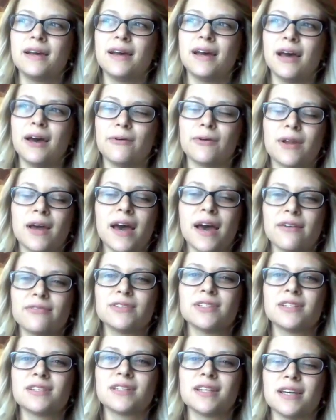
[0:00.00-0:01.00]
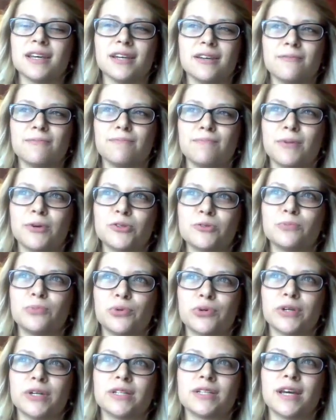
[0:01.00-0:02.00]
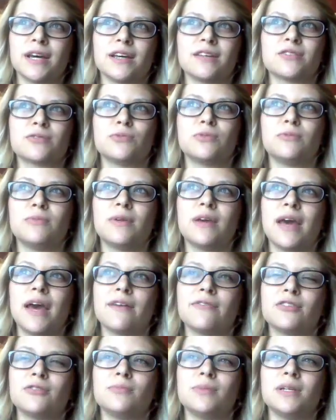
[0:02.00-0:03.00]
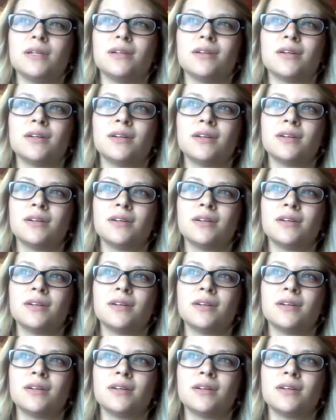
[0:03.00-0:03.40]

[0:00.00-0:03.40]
I would have to say the most boring task would have to be